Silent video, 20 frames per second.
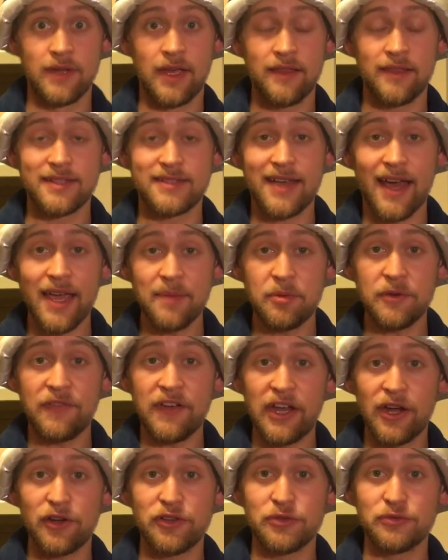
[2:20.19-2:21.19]
The type of
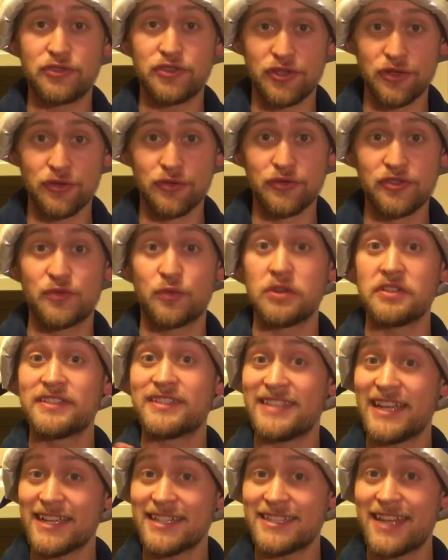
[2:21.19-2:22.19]
hair you choose will
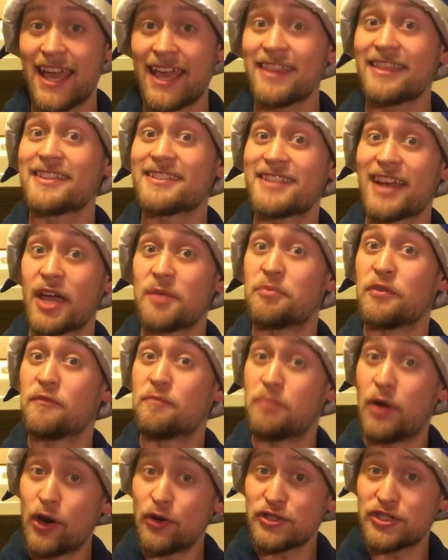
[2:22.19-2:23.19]
dictate the type of
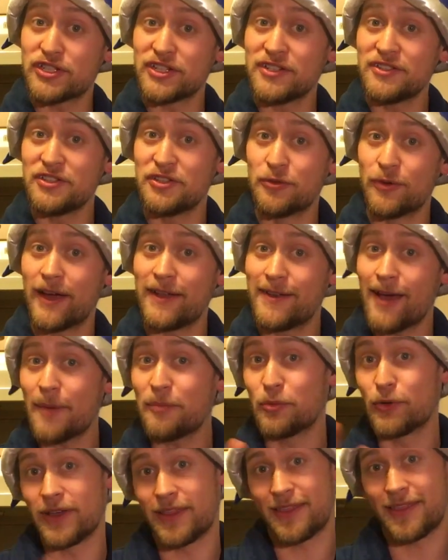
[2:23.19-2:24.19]
potion you end
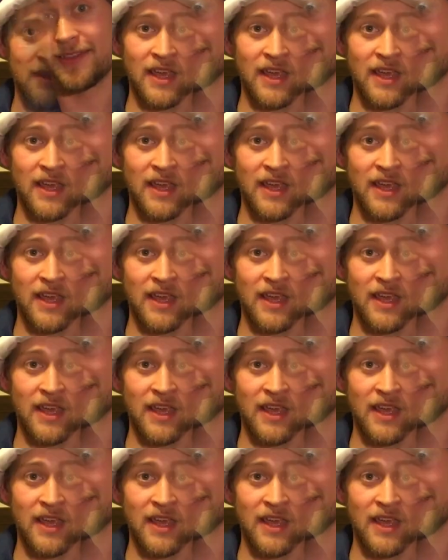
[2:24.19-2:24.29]
up with.